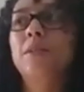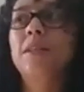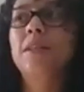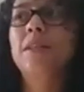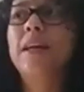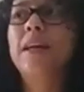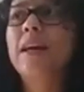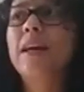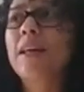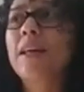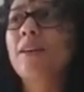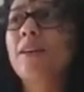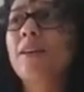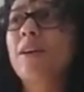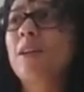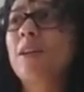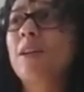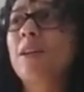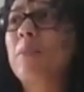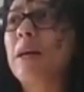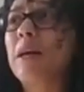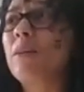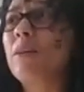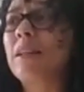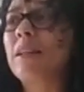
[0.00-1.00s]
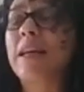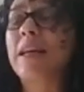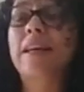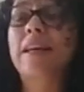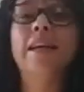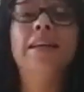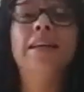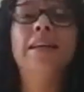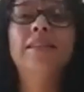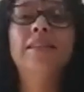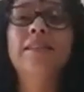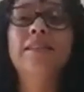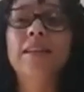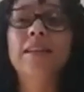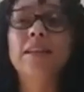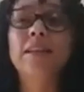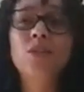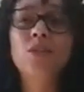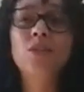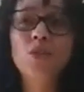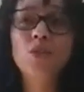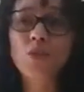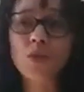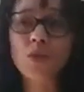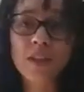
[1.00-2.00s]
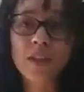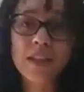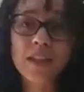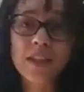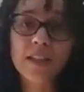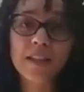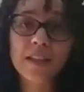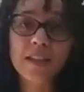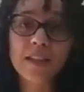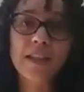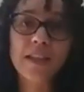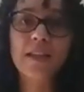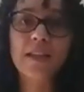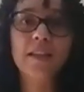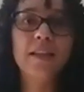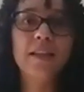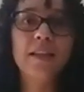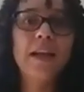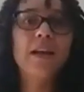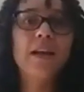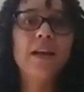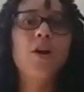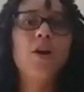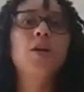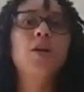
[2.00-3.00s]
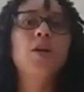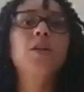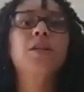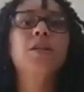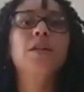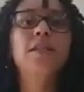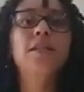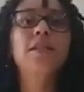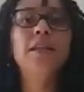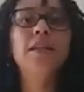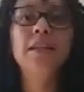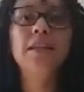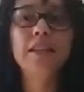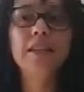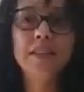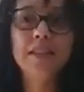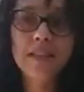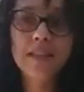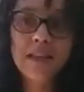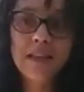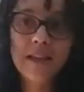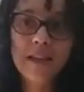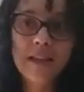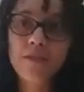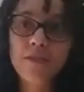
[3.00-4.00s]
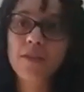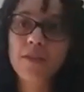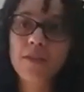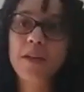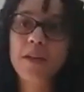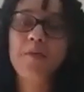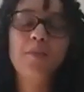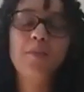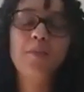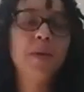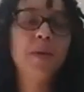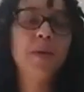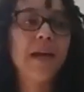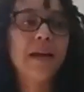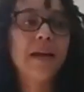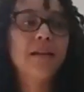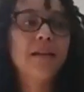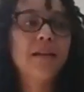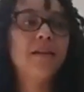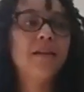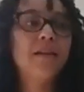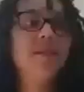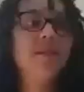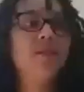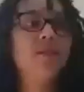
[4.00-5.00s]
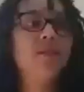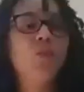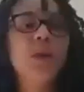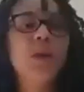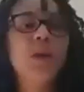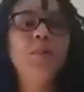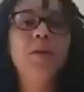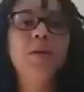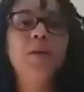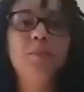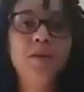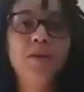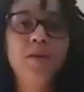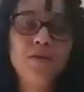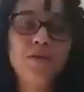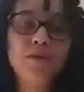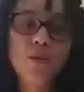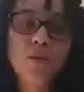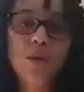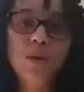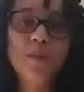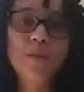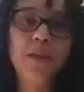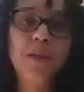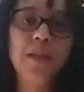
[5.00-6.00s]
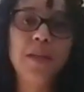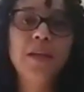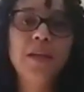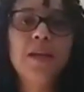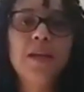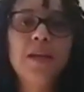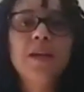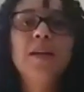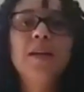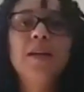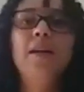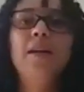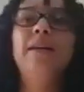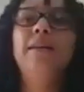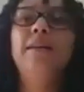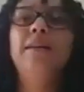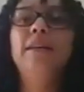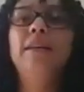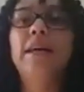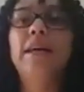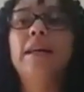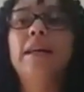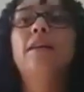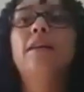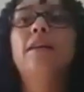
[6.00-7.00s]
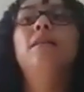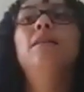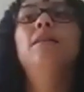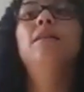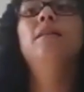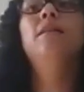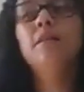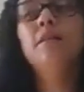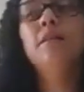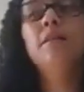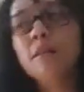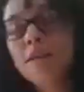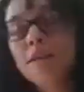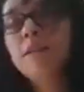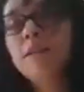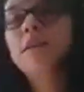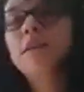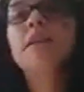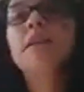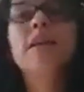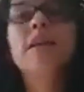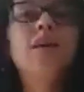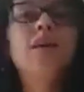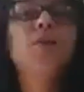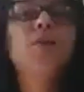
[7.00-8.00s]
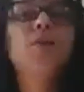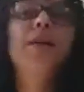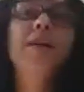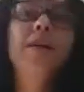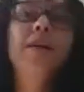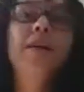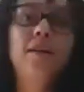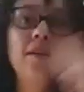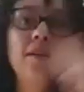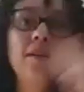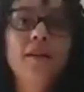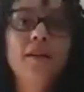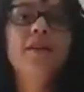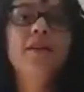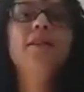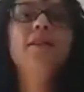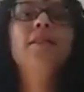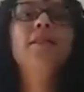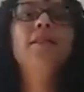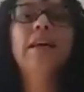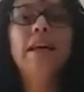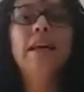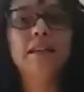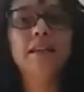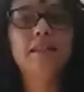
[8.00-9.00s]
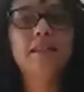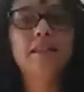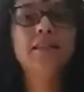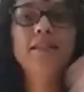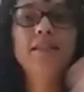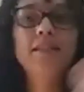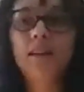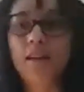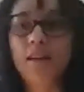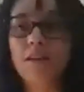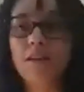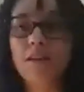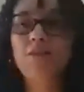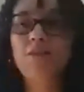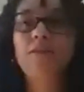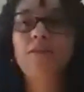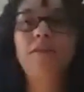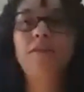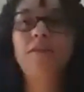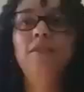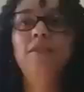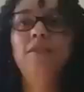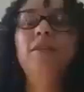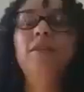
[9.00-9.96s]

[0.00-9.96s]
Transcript: so today I thought about like ancestral healing, like all the things that have impacted the women before me, and like clearing that stuff.